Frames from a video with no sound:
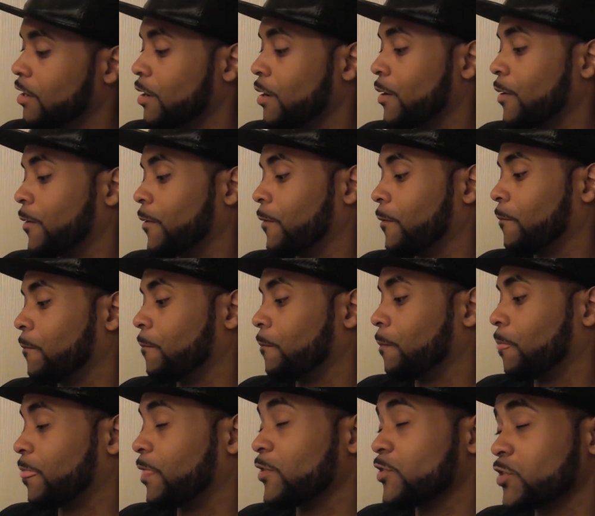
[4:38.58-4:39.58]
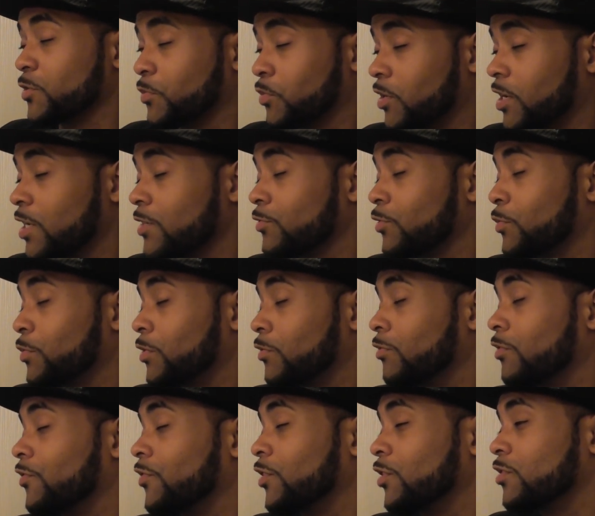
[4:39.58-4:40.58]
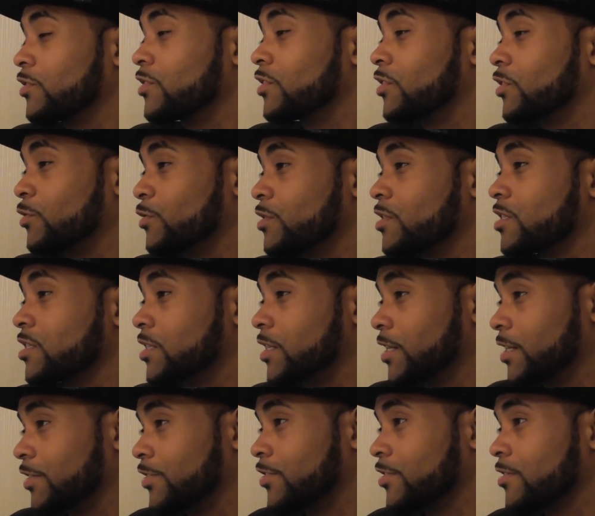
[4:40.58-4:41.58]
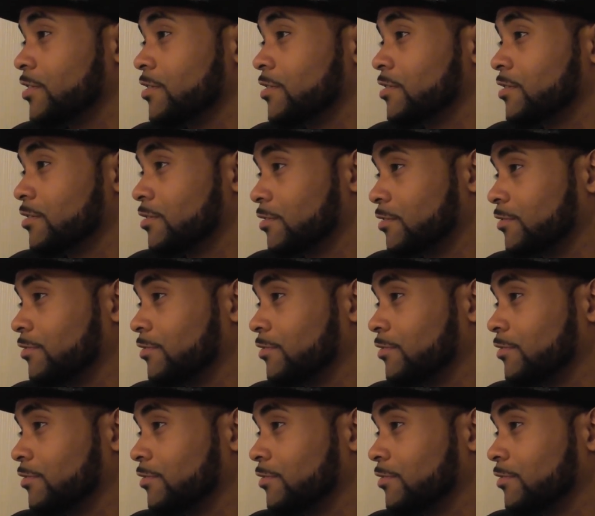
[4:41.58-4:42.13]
Um, the surprise will be revealed to you in stages.